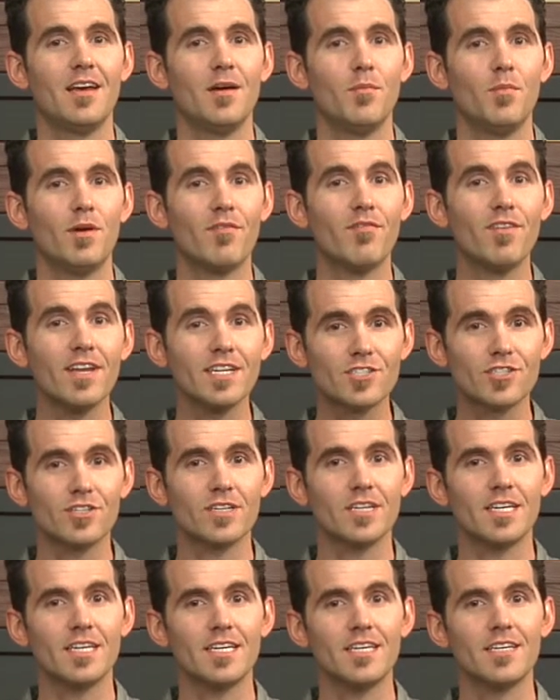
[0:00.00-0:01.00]
But
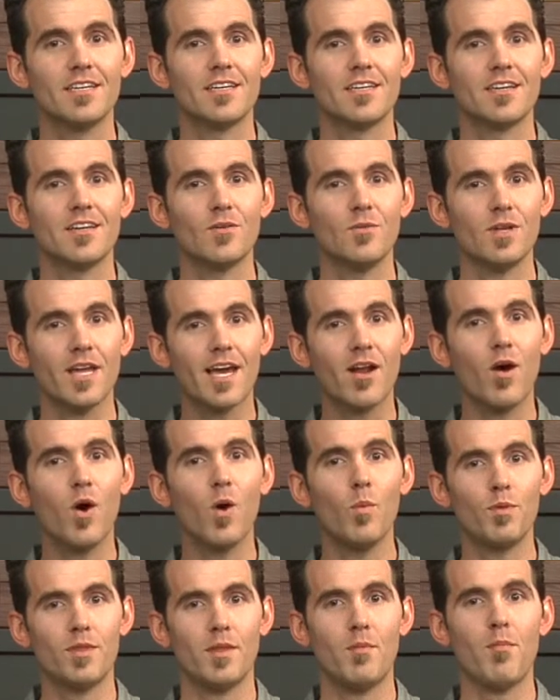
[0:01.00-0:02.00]
eventually, we gotta
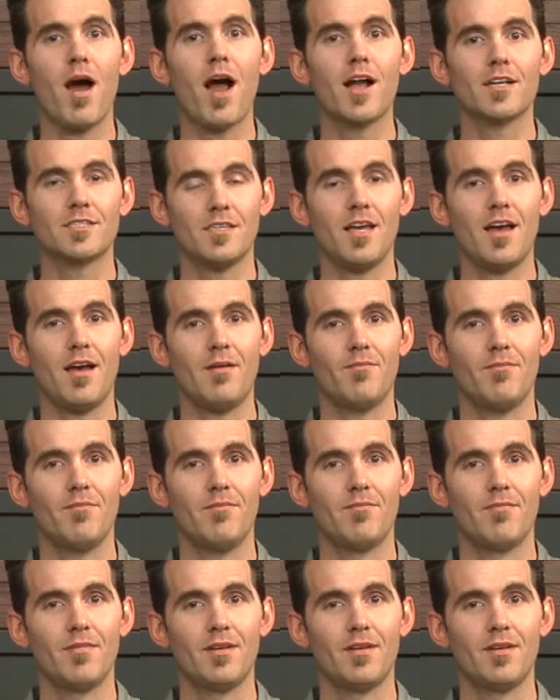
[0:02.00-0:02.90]
open the box up.